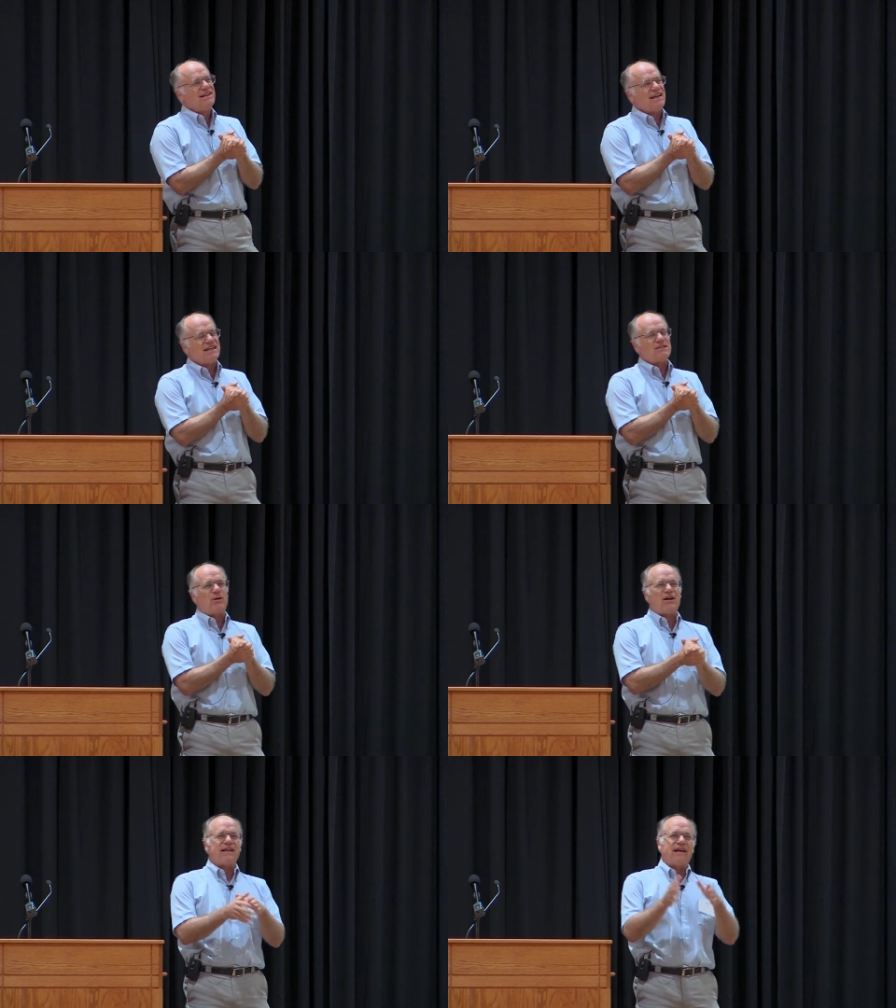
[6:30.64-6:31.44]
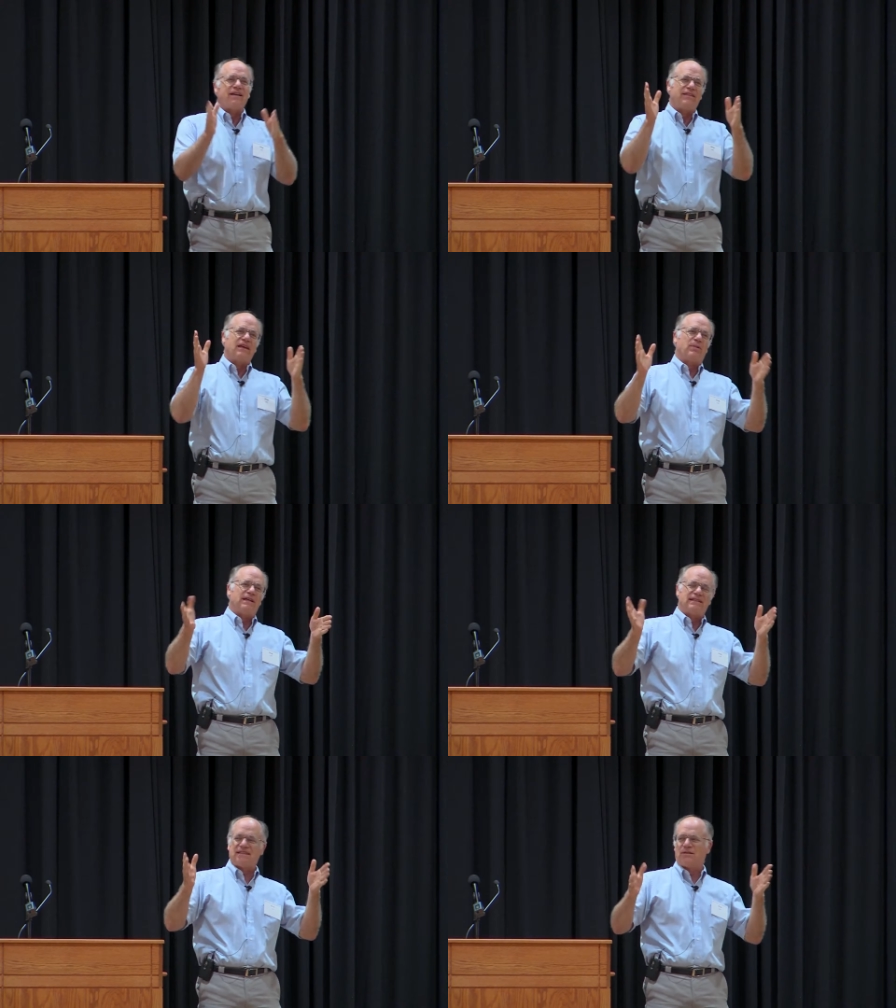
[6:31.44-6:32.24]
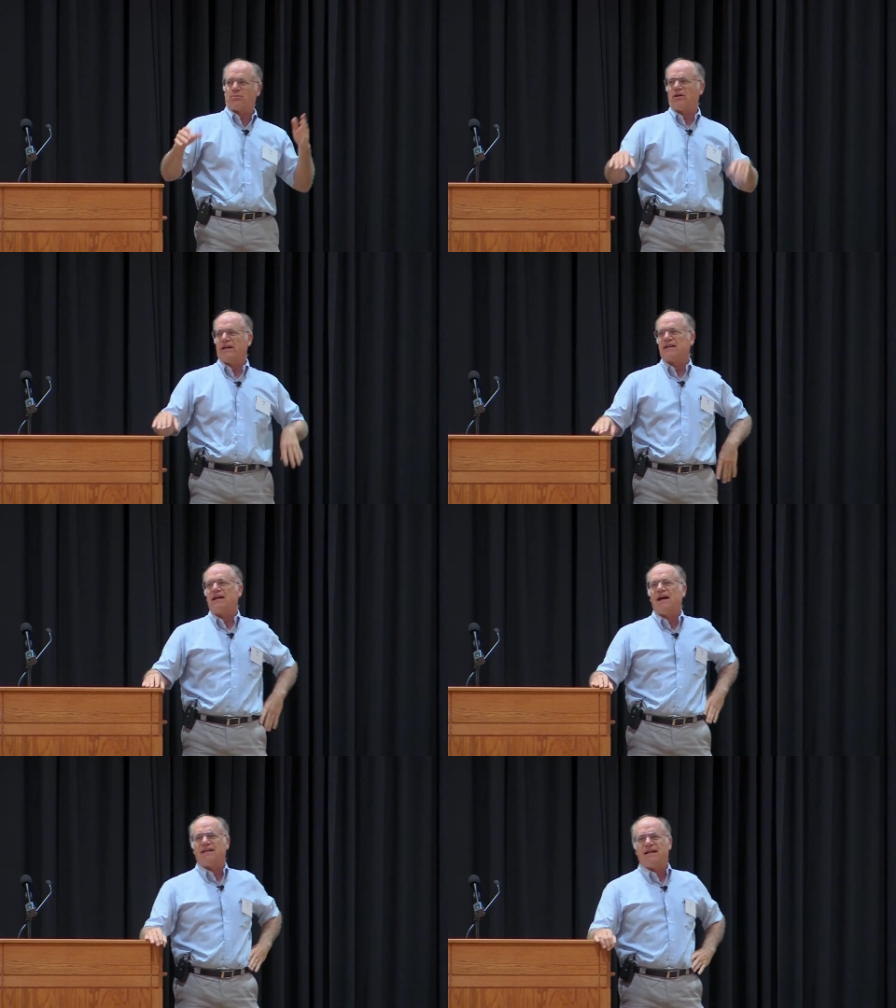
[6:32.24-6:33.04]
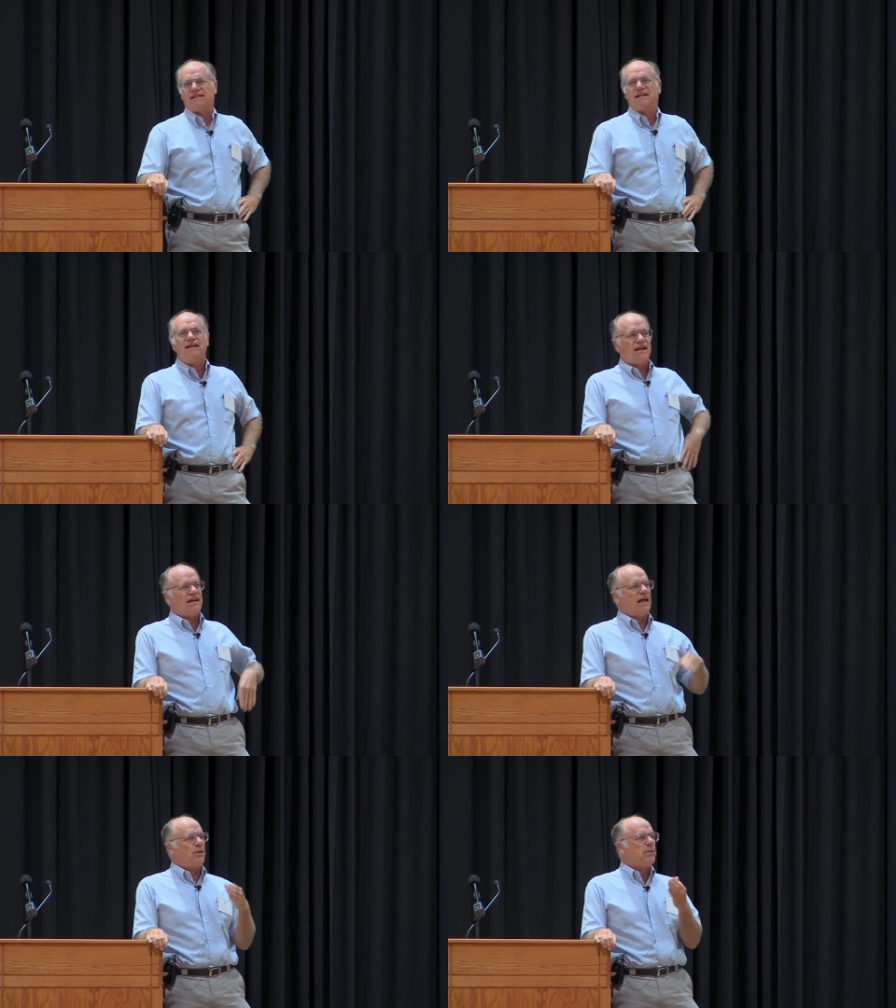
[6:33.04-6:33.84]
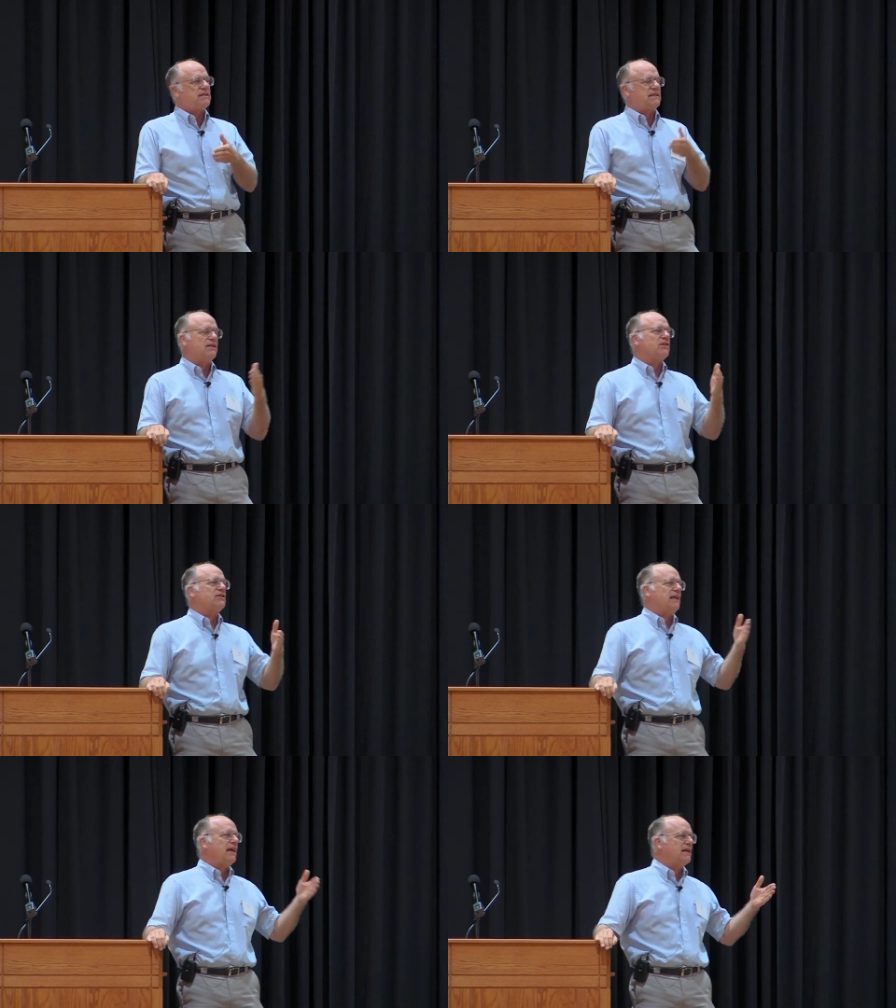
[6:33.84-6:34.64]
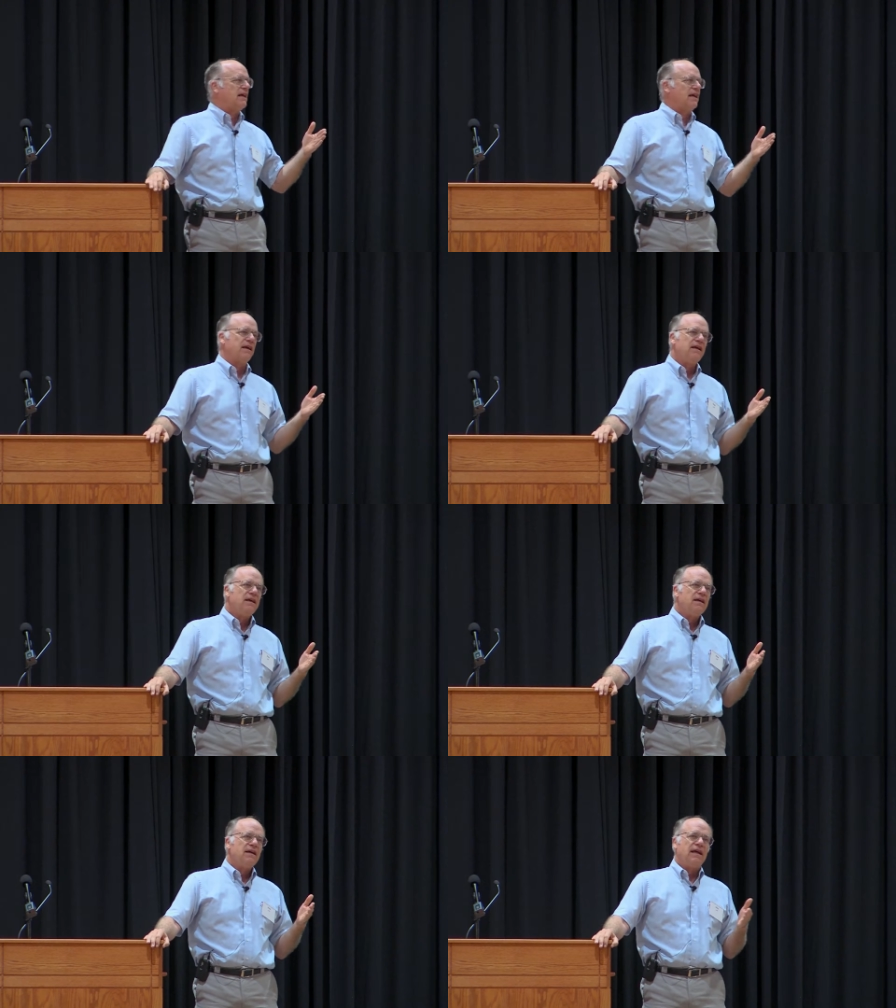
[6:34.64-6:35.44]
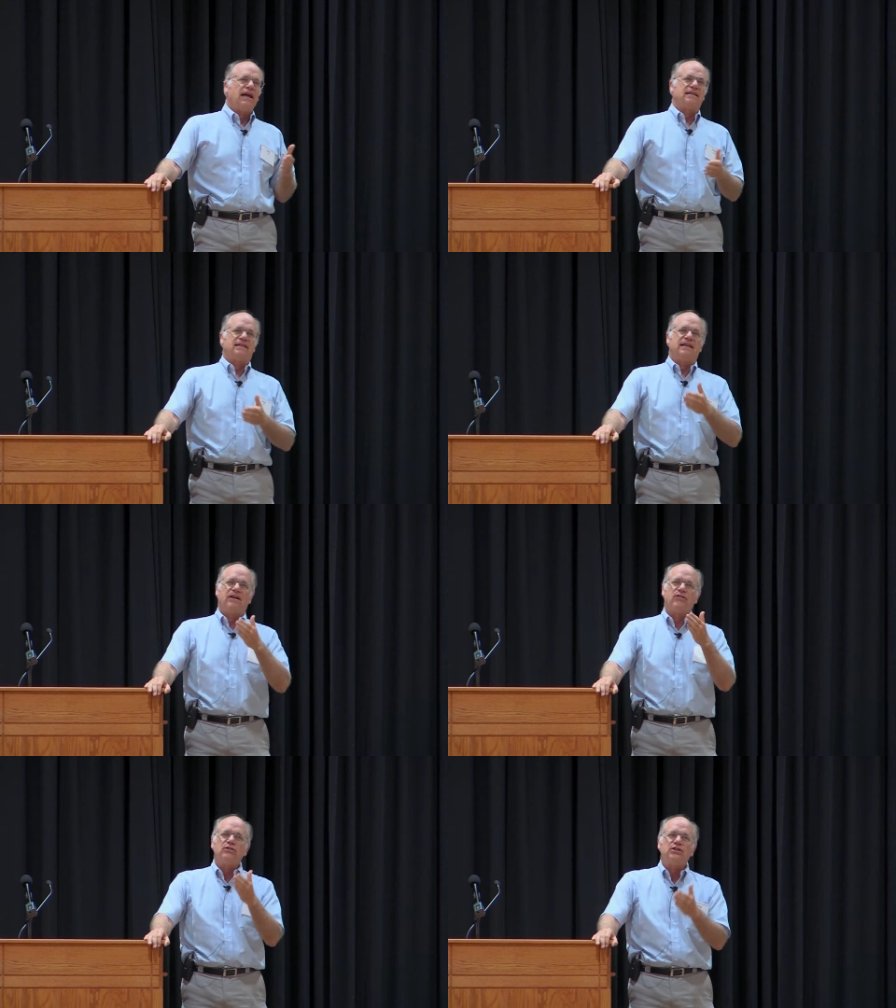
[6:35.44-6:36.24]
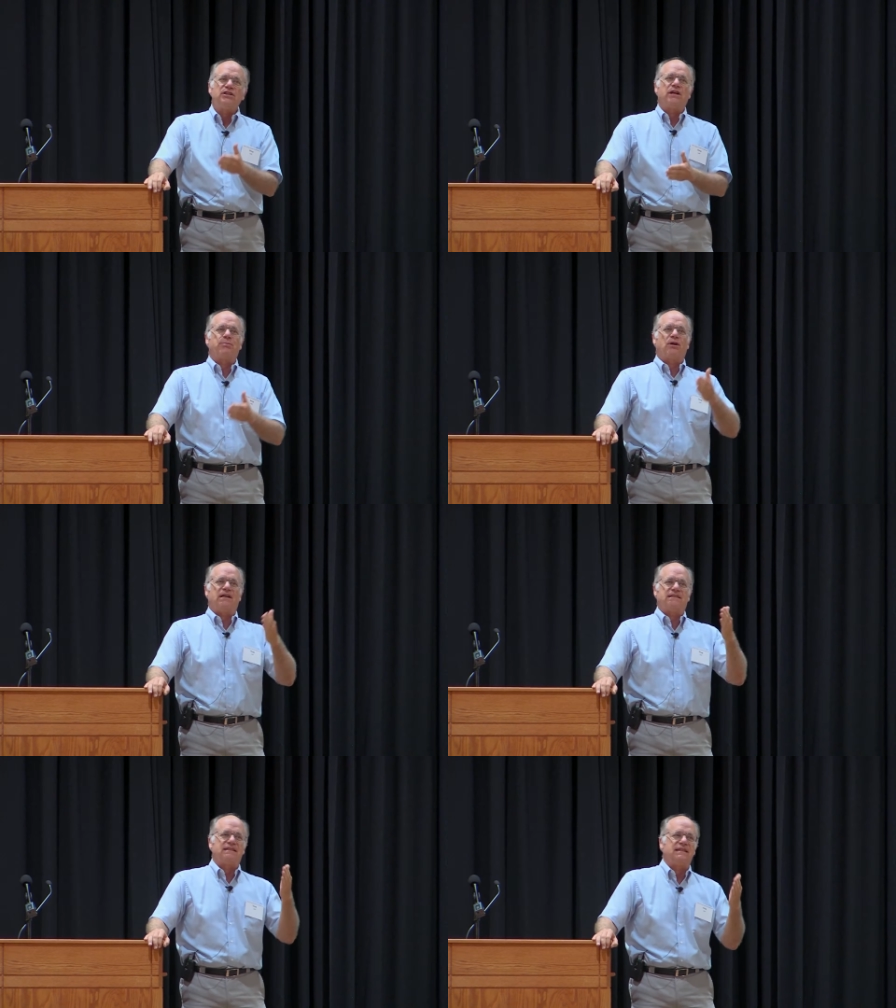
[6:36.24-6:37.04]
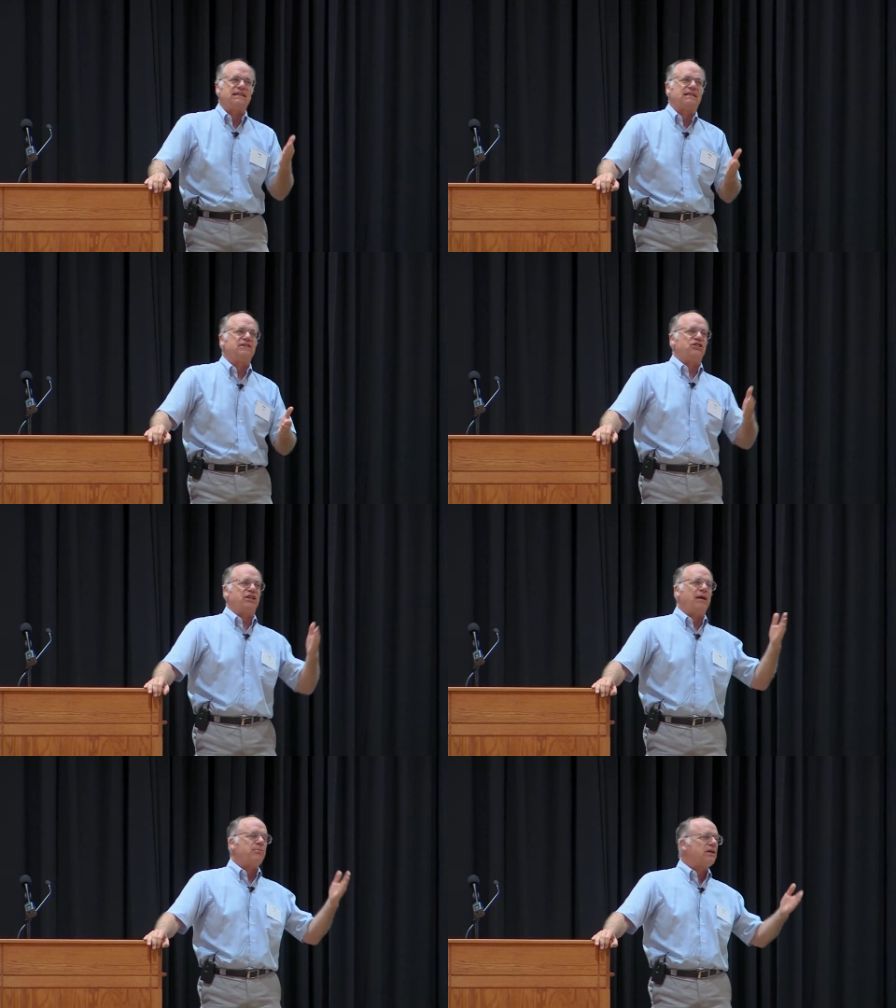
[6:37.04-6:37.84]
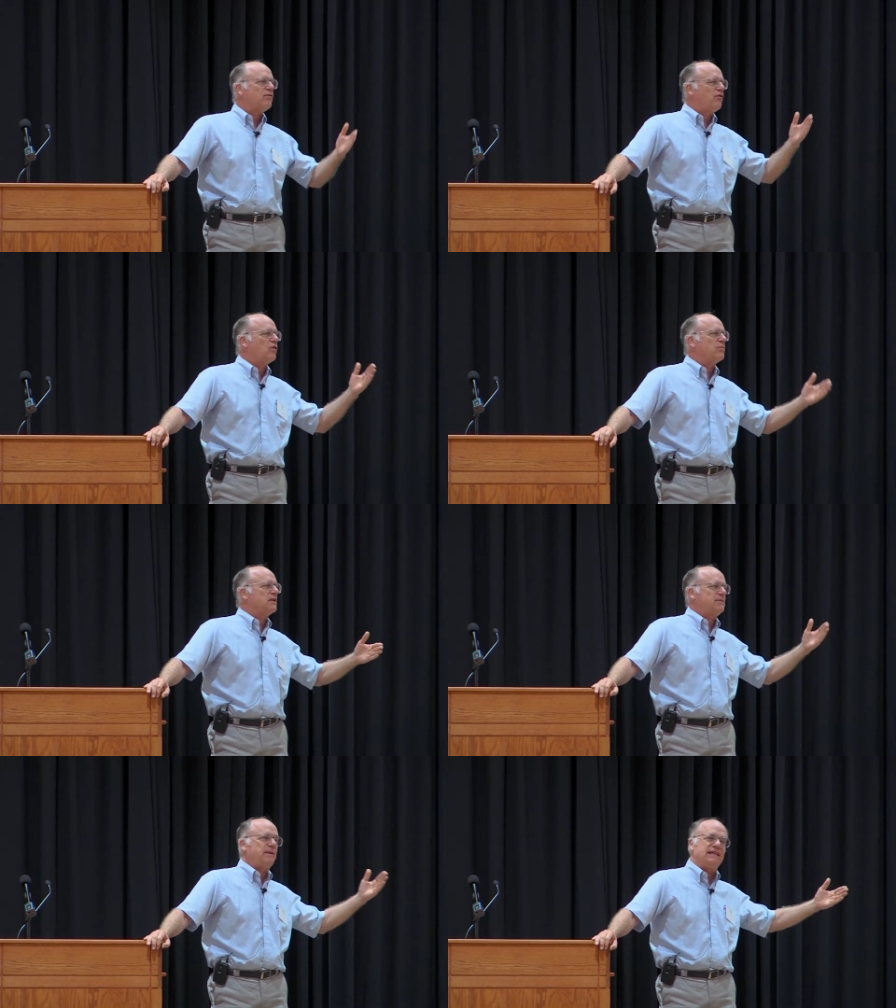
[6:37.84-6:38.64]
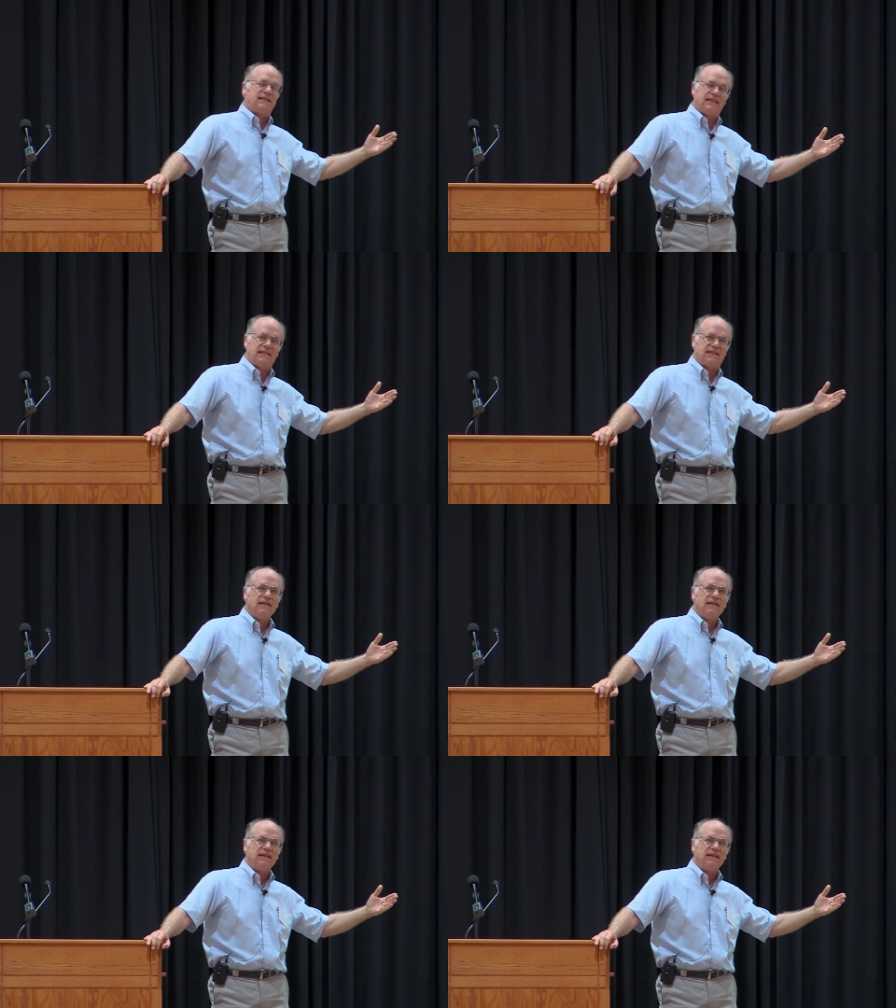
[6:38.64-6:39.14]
And it's partly, I think, places the prairie in context and help us to understand it as the evolutionary processes that shape and form the species